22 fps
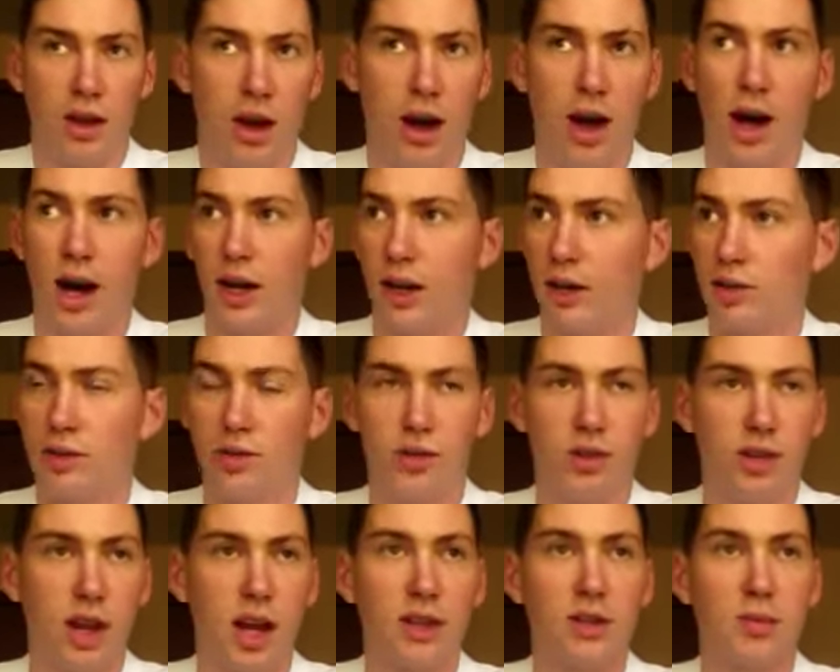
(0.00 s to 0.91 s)

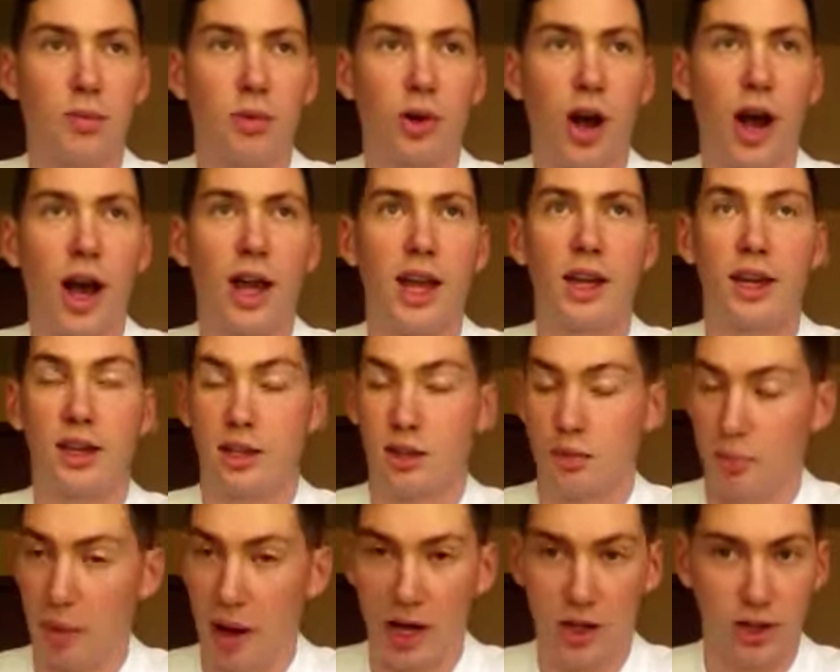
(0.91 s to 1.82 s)
Dez Bryant
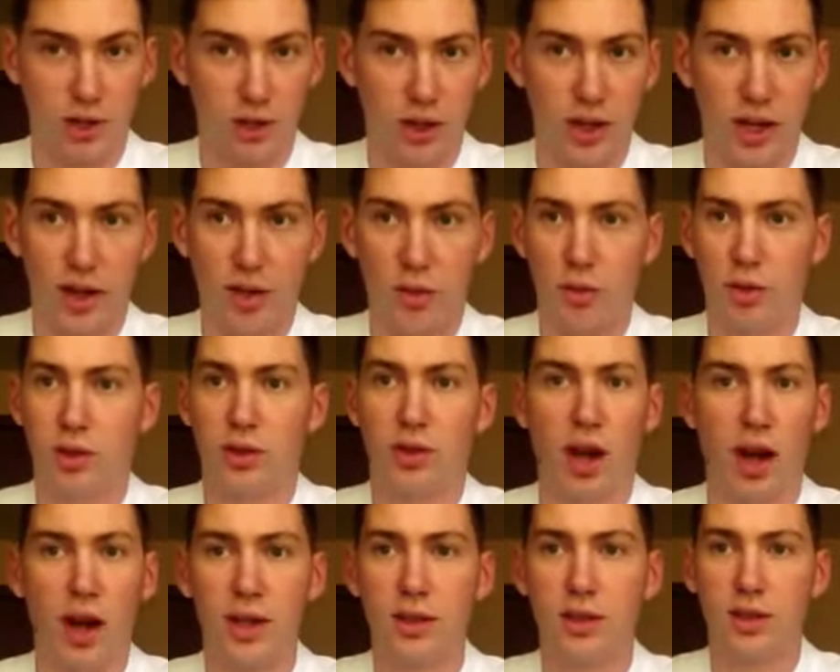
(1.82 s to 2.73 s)
especially, with
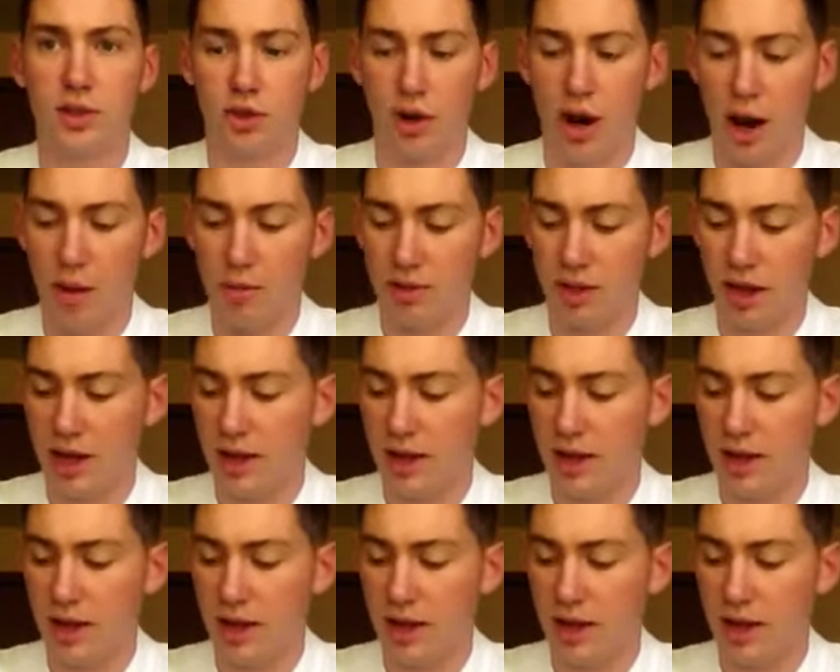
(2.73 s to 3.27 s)
tons of drops.